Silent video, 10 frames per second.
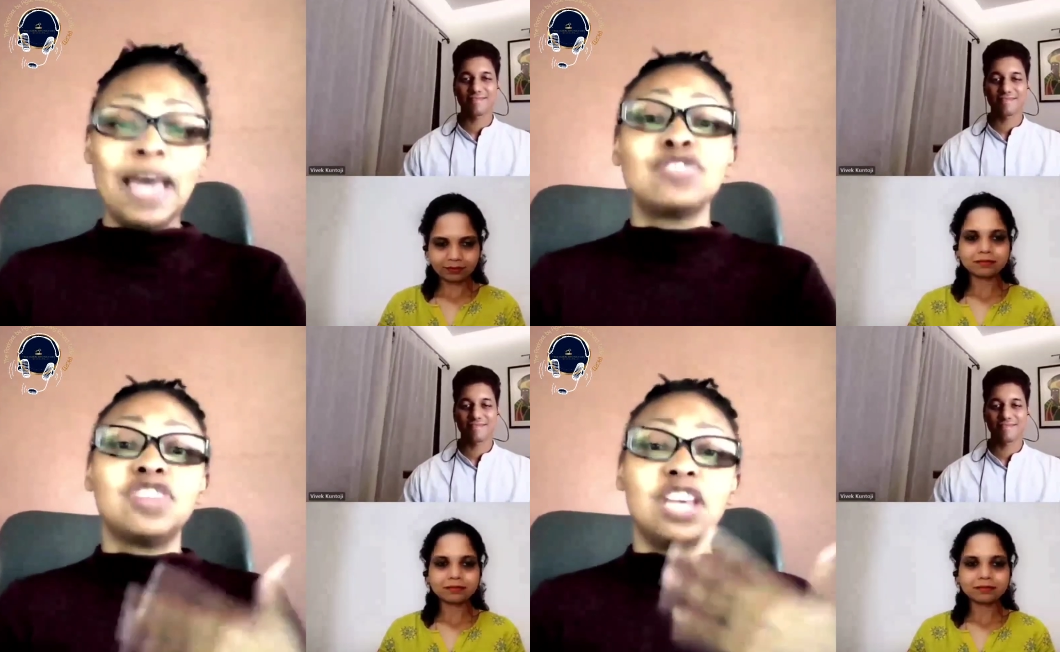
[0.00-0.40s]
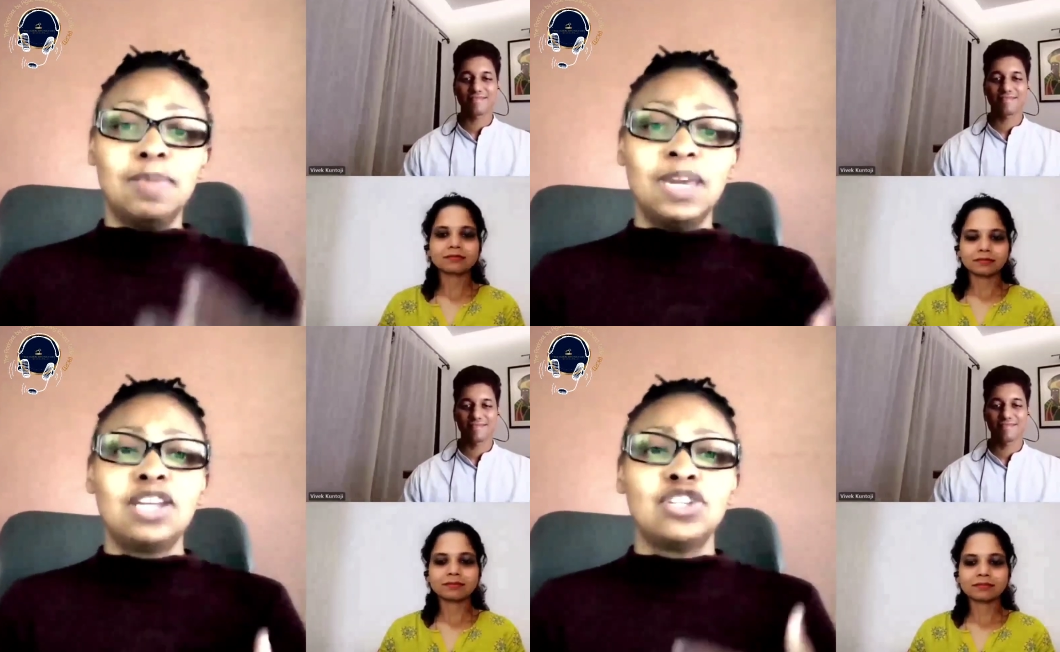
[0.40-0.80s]
Speaker 1: Scrum
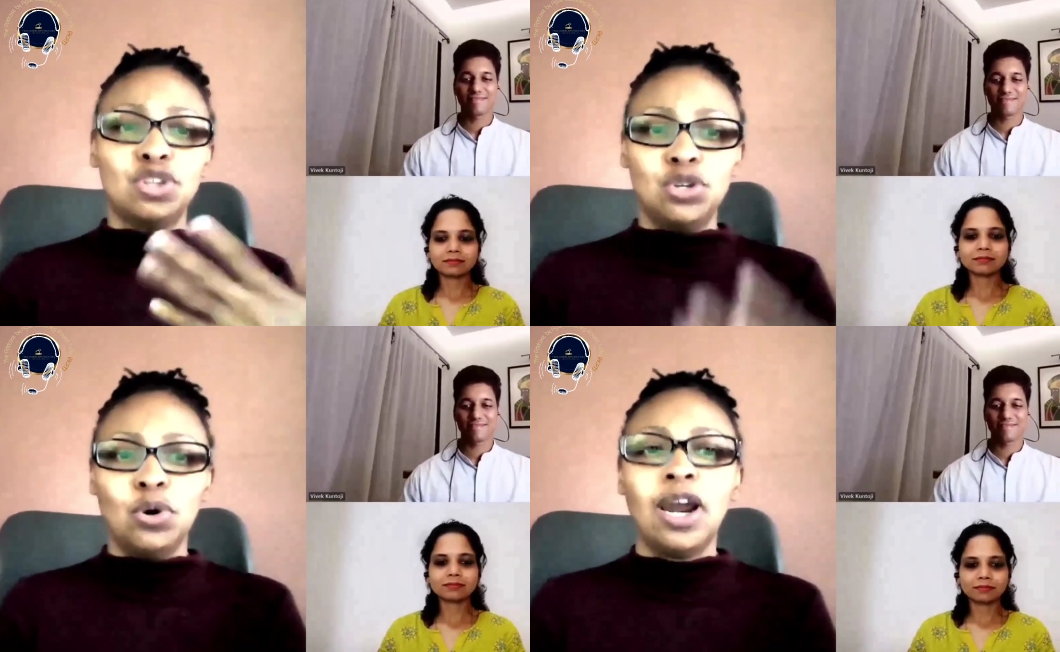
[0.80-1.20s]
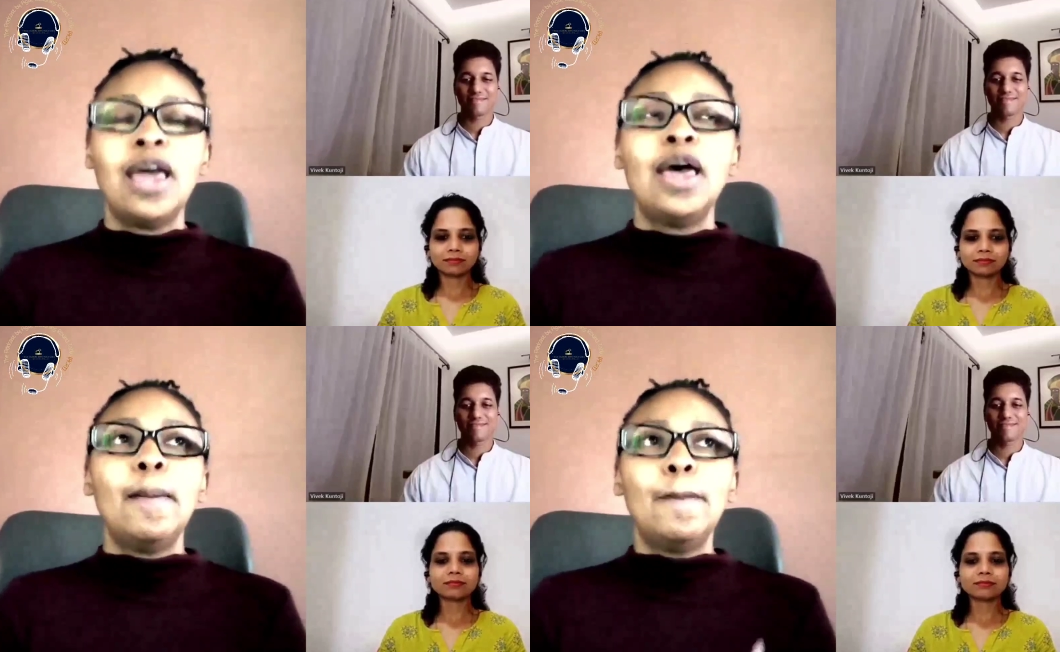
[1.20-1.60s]
Master is getting me into
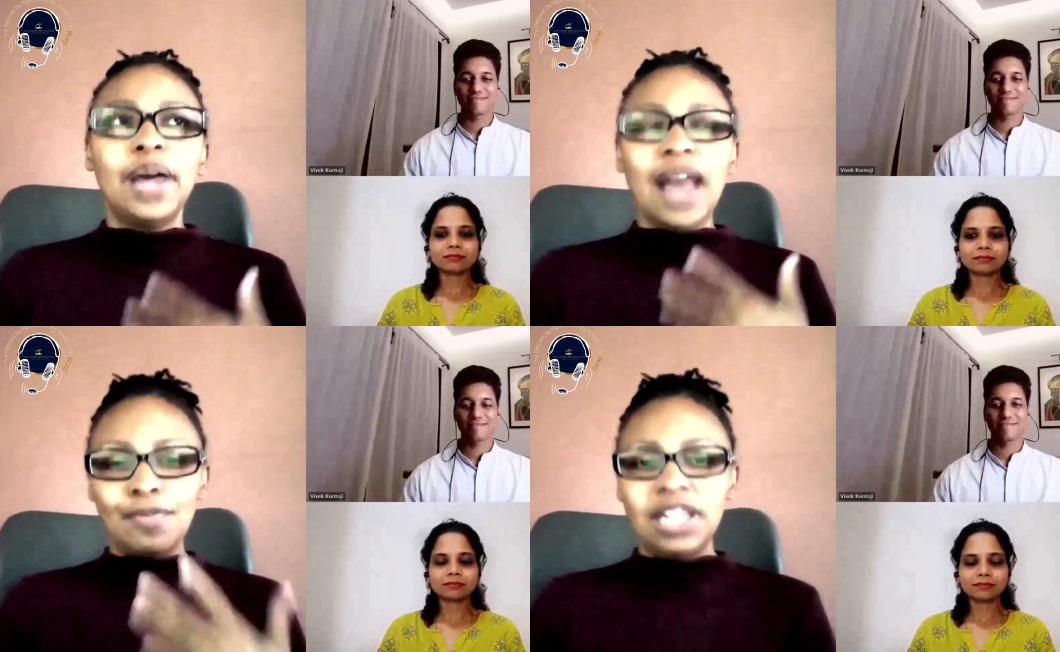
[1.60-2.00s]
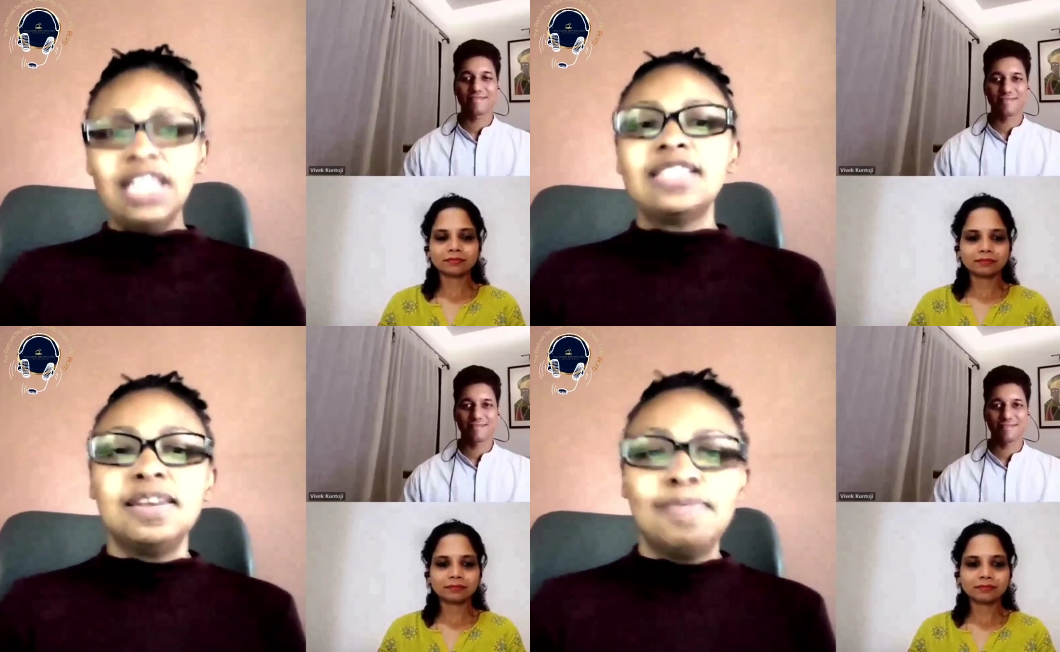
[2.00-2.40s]
the door,
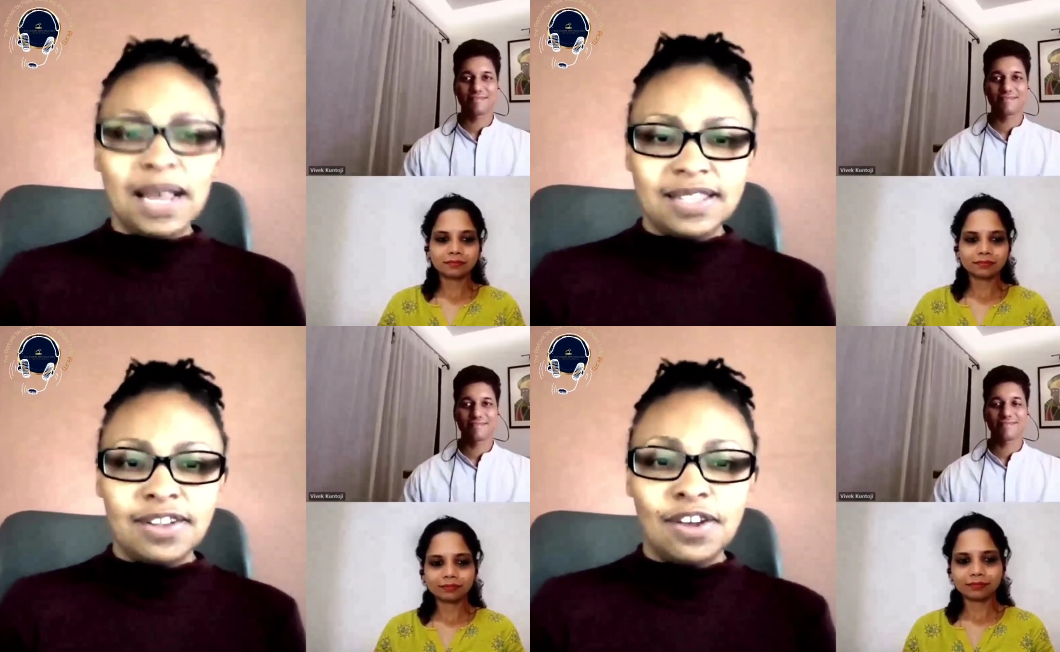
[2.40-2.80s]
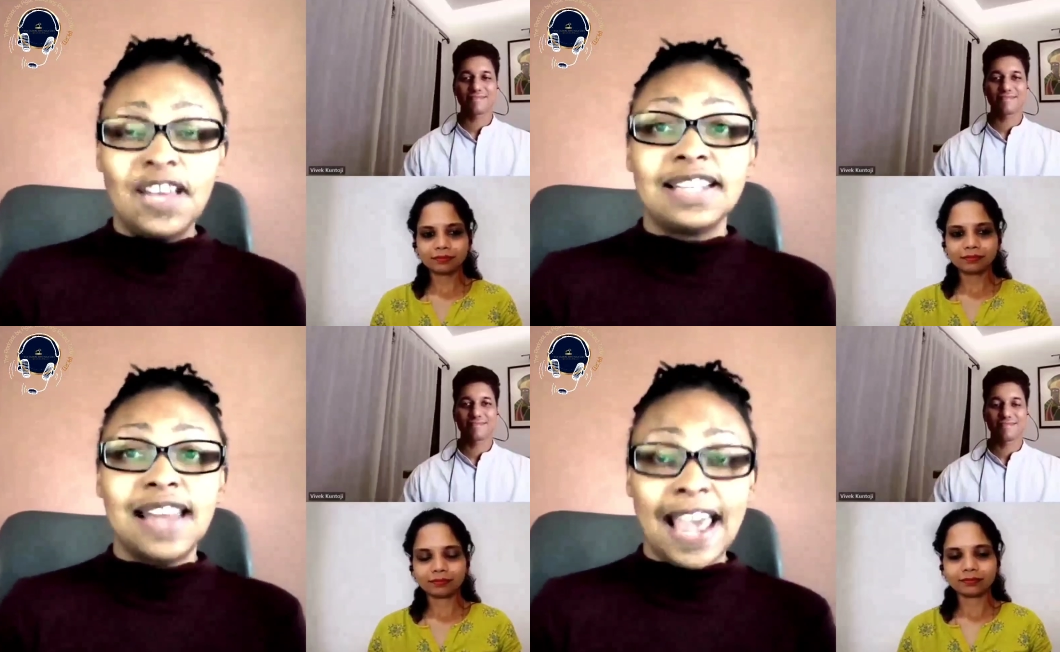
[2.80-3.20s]
but I really see
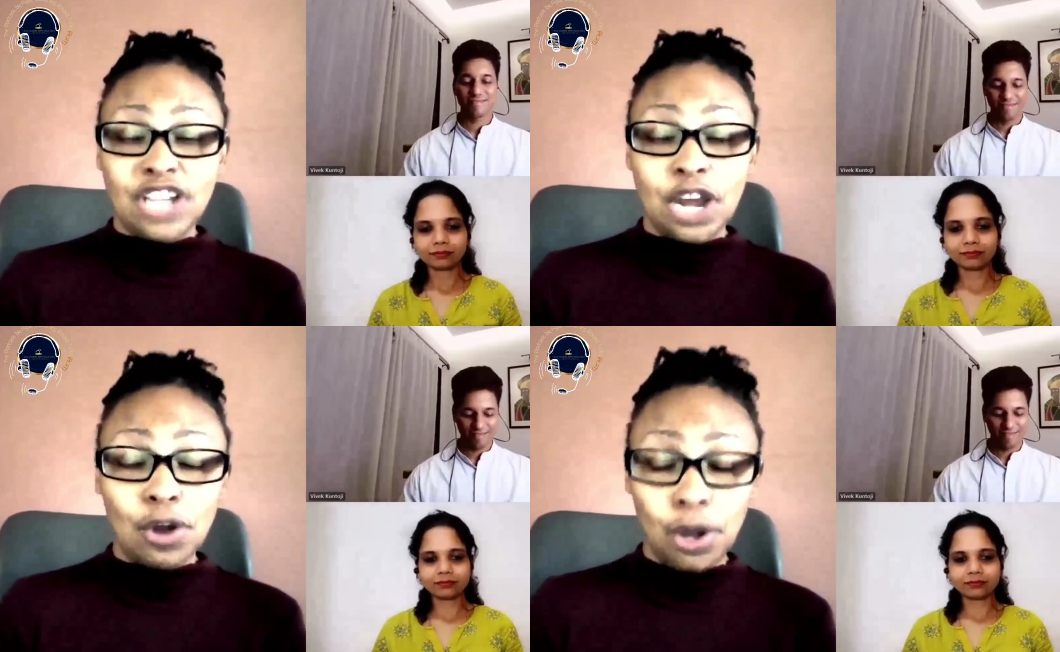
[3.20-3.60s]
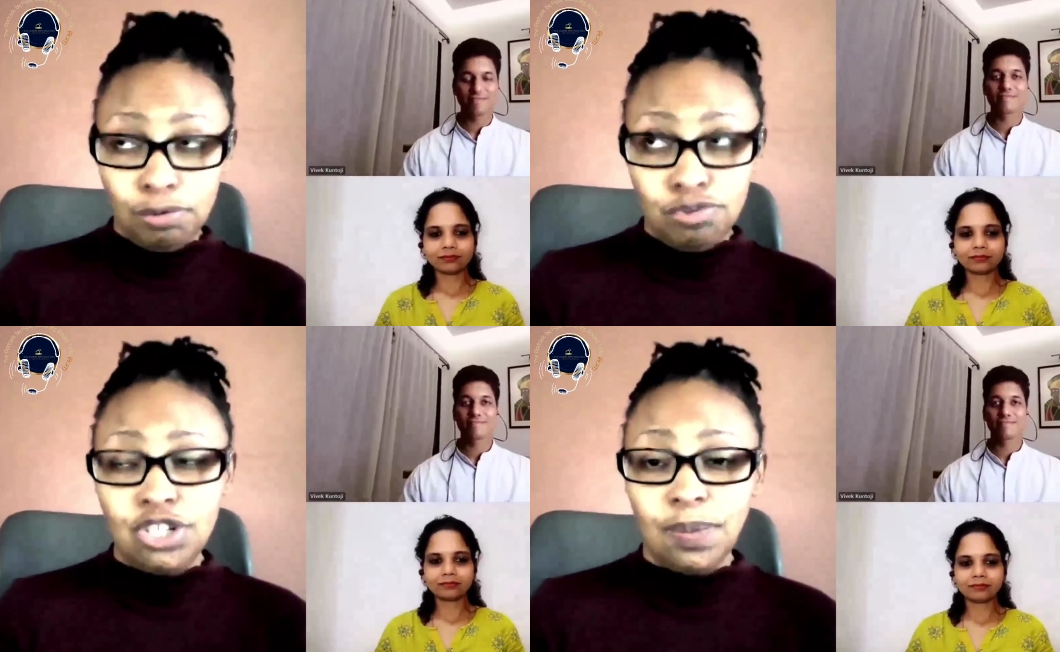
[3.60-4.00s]
myself as an
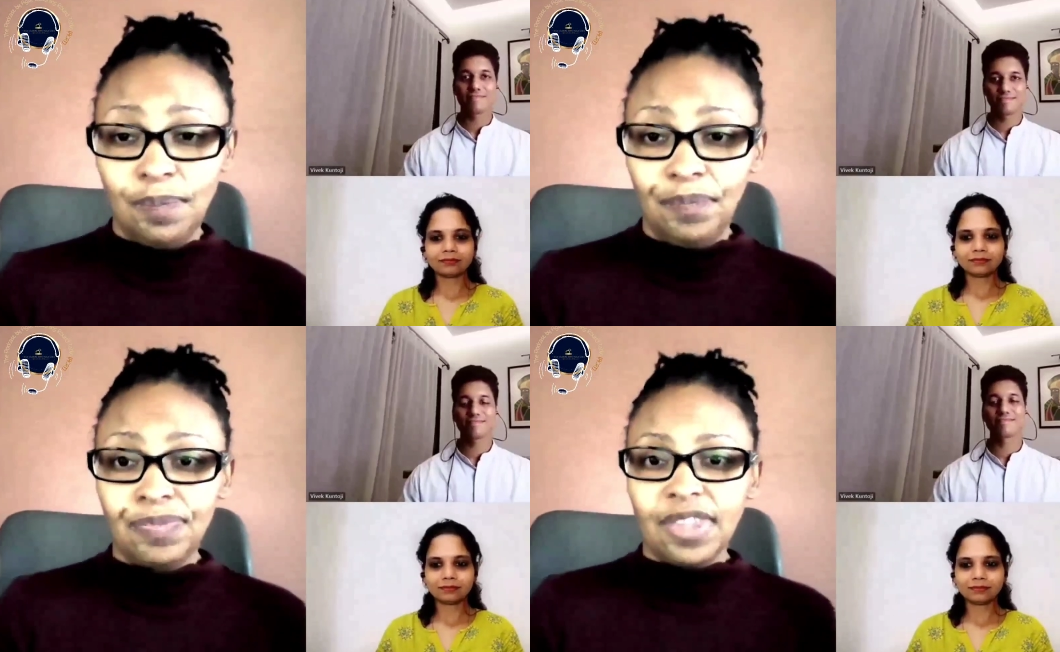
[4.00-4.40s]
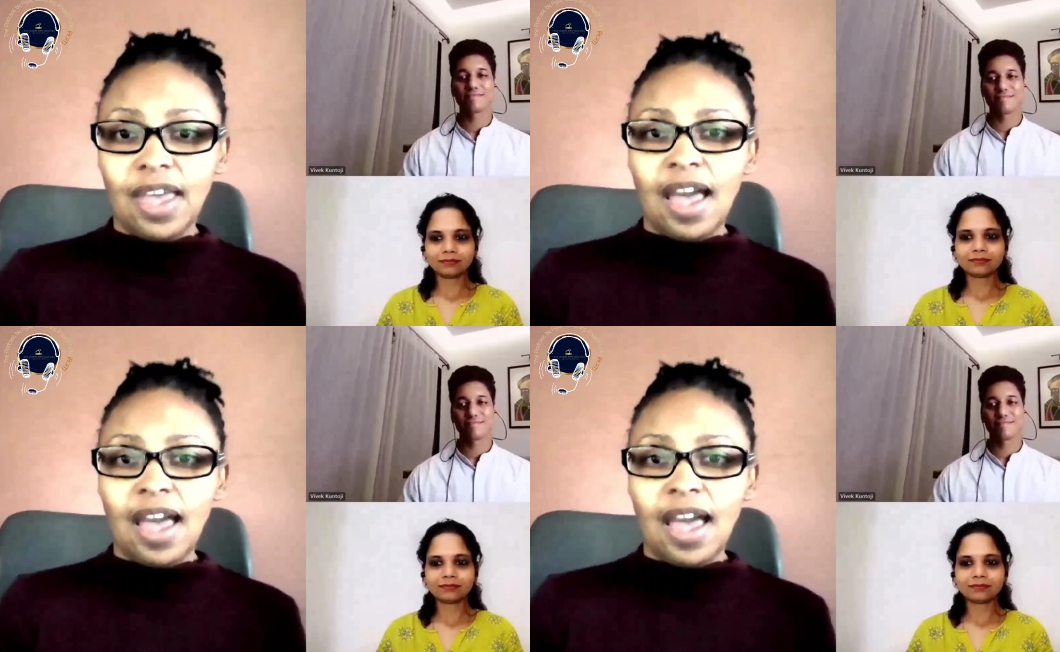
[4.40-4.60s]
Agile coach.